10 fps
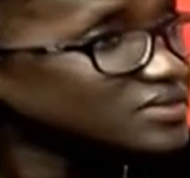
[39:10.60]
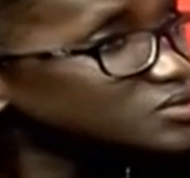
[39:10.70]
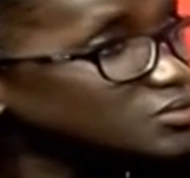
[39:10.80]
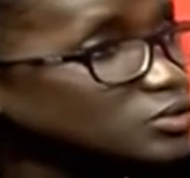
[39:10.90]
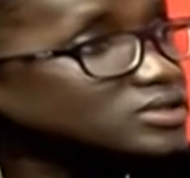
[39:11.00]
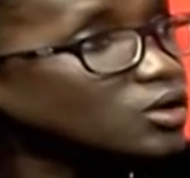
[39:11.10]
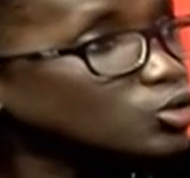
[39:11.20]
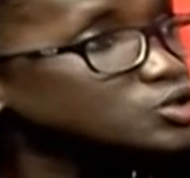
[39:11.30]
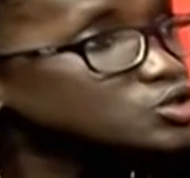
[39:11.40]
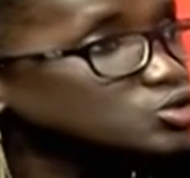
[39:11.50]
First of all, the
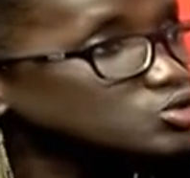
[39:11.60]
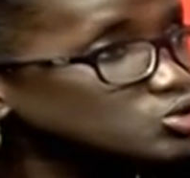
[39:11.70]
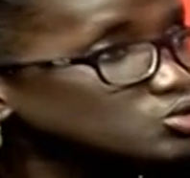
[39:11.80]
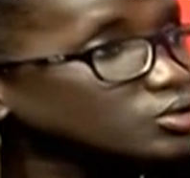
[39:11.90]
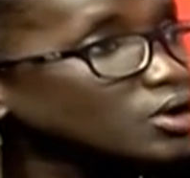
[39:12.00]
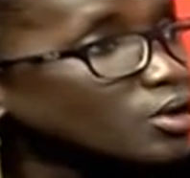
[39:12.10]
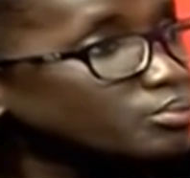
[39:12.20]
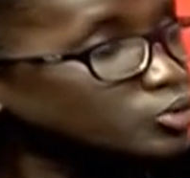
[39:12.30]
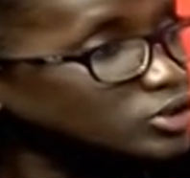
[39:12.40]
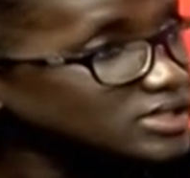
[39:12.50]
Constitution
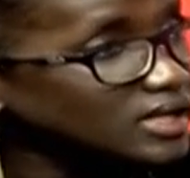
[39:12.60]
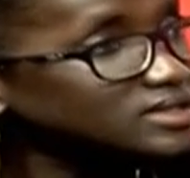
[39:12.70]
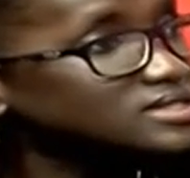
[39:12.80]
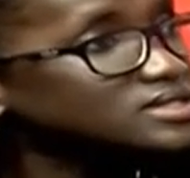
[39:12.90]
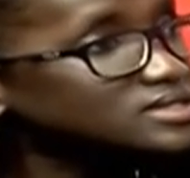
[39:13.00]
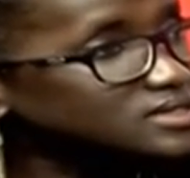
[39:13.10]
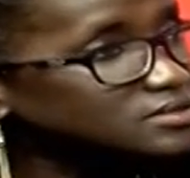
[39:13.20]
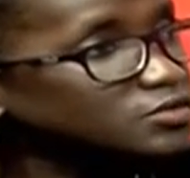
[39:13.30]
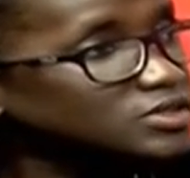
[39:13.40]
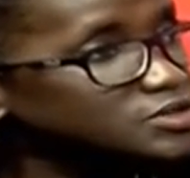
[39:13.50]
protects
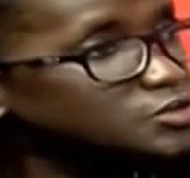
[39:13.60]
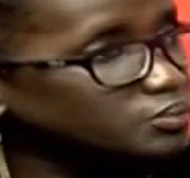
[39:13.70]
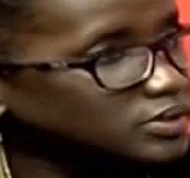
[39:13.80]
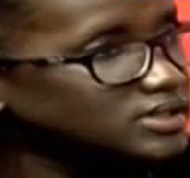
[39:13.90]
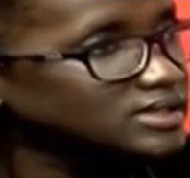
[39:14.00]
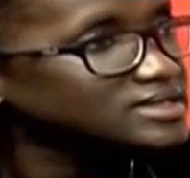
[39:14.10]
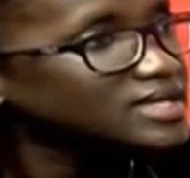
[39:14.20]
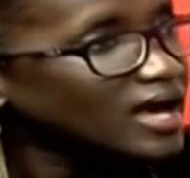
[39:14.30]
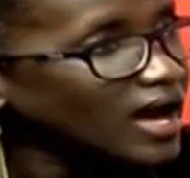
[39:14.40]
civil disobedience